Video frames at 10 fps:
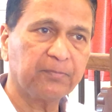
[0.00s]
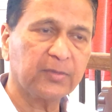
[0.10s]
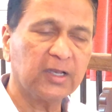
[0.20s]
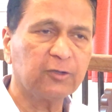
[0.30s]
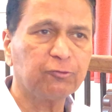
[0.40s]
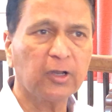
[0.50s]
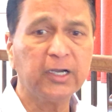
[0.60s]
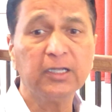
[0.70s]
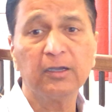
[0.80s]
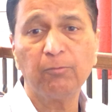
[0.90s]
Like if you are
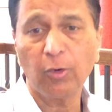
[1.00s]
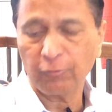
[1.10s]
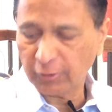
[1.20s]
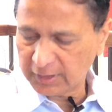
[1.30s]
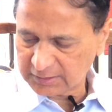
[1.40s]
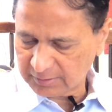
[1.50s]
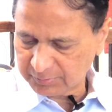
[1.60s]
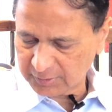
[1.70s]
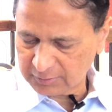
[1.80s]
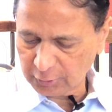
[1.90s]
reading a book, for
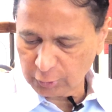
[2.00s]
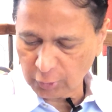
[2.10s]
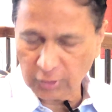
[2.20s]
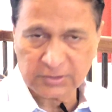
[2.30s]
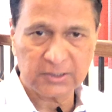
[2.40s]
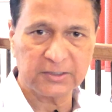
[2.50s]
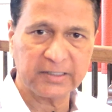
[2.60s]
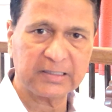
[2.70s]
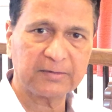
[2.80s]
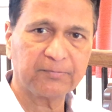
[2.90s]
example, you have to
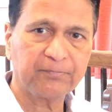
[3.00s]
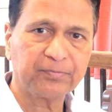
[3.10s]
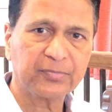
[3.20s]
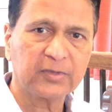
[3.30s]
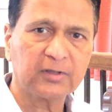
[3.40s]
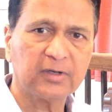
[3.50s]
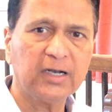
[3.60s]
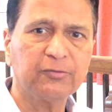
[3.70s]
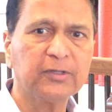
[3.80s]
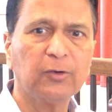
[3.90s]
concentrate,
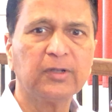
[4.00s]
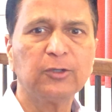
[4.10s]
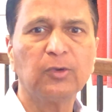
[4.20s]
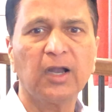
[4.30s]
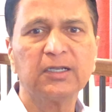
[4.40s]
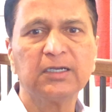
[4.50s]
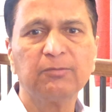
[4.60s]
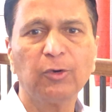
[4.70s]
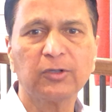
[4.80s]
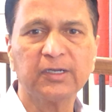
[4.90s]
right? Without that you can't read a
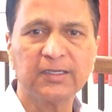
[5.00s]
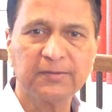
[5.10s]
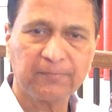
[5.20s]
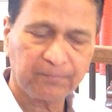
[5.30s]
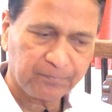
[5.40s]
book really.